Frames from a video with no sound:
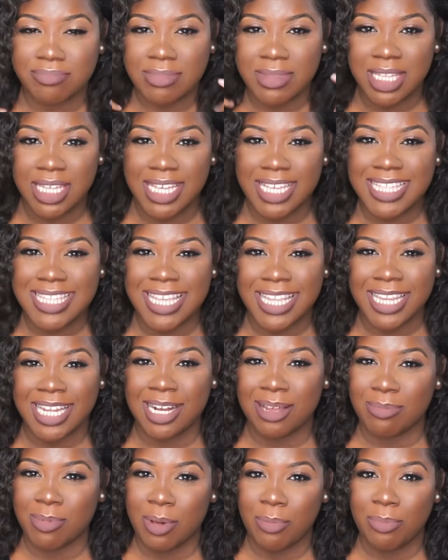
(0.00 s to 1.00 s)
This, and then
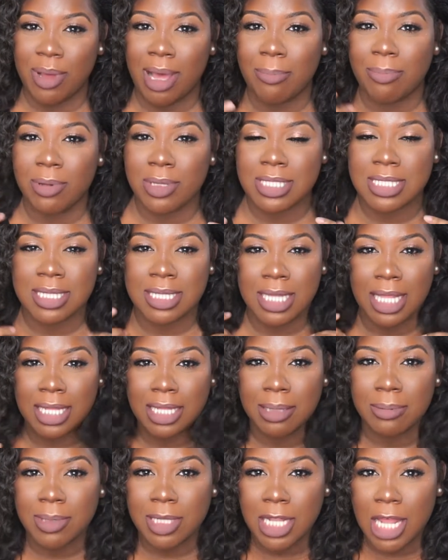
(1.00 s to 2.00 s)
I'm gonna pop on the
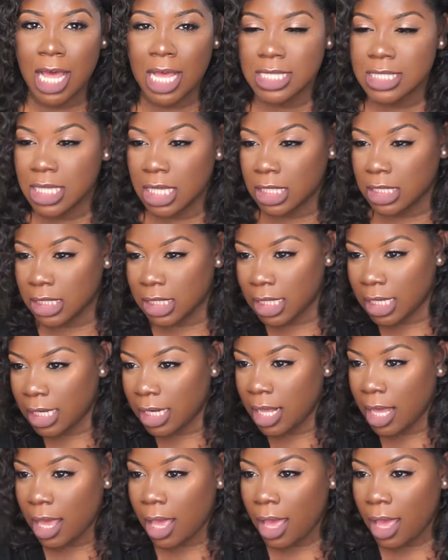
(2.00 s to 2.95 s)
lip gloss, and then